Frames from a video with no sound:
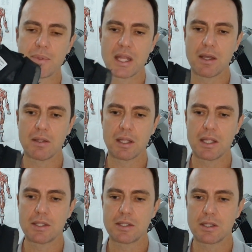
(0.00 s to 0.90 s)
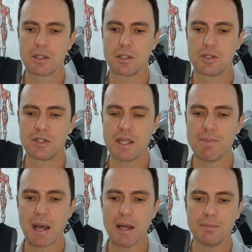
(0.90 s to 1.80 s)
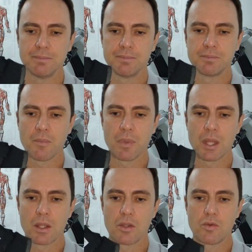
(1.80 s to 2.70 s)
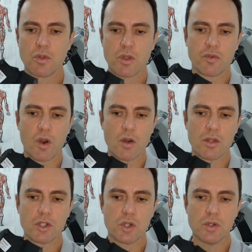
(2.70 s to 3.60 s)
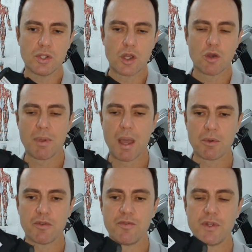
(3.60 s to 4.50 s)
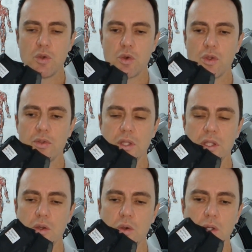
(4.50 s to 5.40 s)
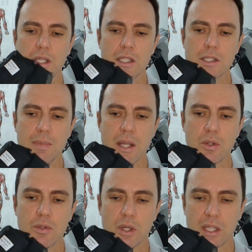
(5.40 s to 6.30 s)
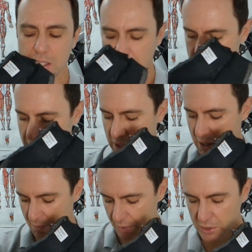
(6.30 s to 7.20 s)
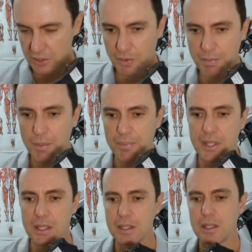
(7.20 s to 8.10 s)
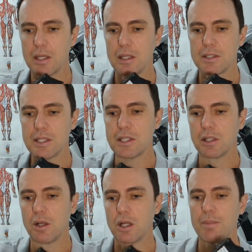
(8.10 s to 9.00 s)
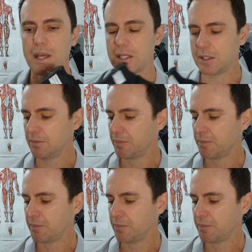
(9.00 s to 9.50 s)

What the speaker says: Now, it's deeper through the throat of the shoe, so you'll be able to fit your custom-made orthotic in here, because if we pop the existing liner back in,